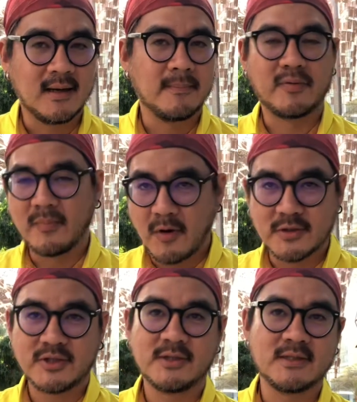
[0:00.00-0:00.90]

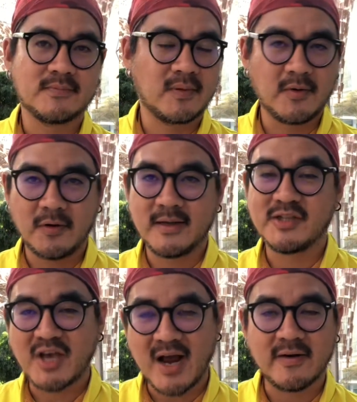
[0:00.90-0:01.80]
promoting,
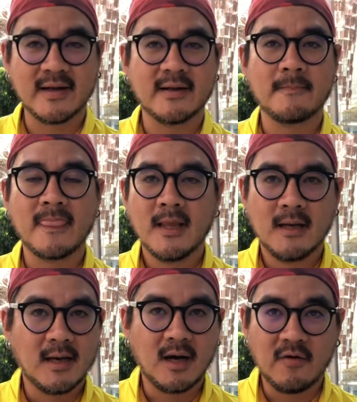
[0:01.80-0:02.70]
sharing
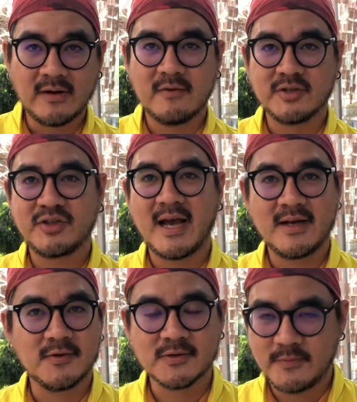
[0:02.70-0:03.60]
of our
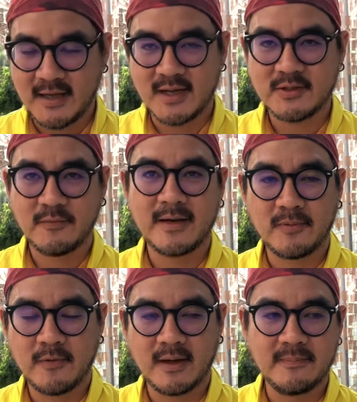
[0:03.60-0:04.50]
channels, we got to
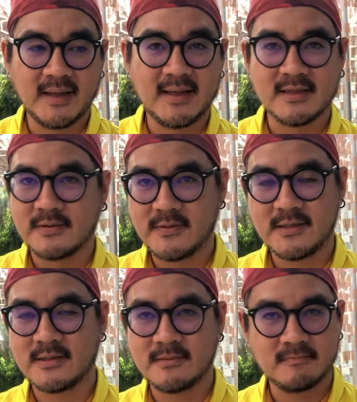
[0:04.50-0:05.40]
1.1 million, which
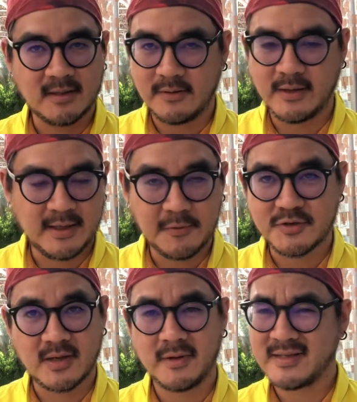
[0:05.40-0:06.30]
is a really huge
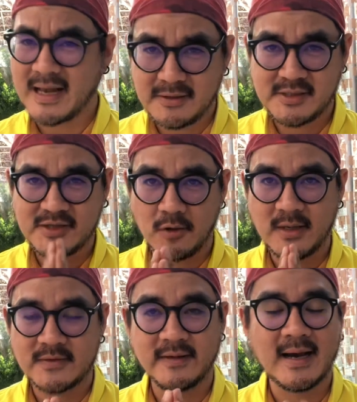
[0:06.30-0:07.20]
number. Thank you so much
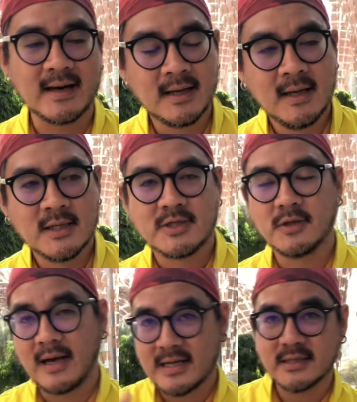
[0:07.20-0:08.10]
for that. So
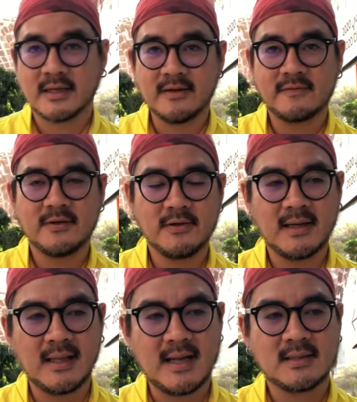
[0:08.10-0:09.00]
as a gift to you,
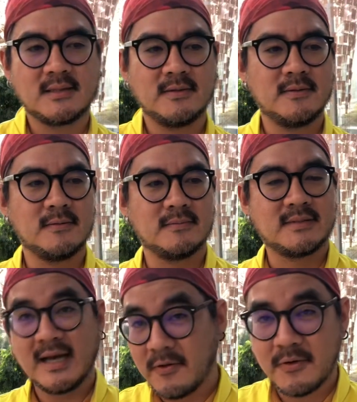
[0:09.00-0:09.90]
I'd like to
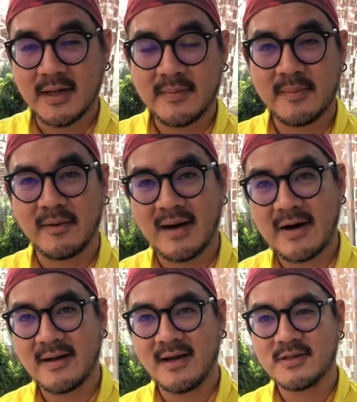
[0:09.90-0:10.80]
tell you a little bit more how
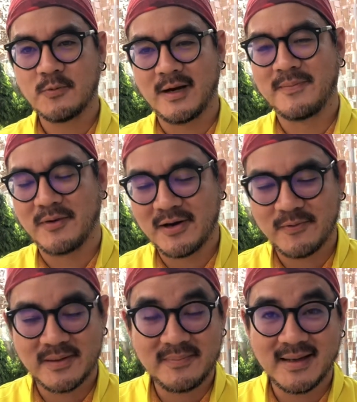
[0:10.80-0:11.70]
I got to
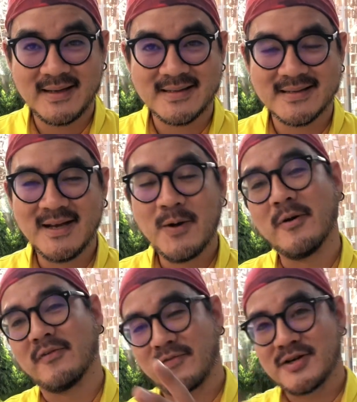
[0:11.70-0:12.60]
1.1 millions.
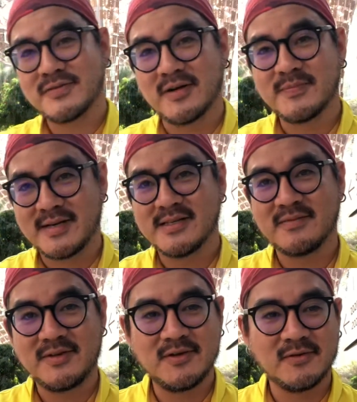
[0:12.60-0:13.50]
Well, first of all, it's because
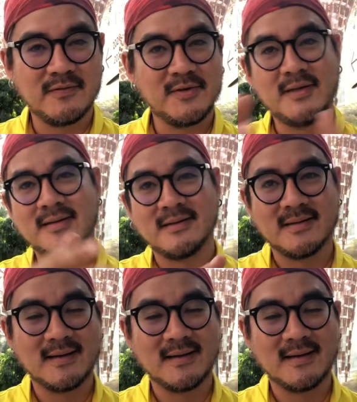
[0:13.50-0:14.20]
of you. If you didn't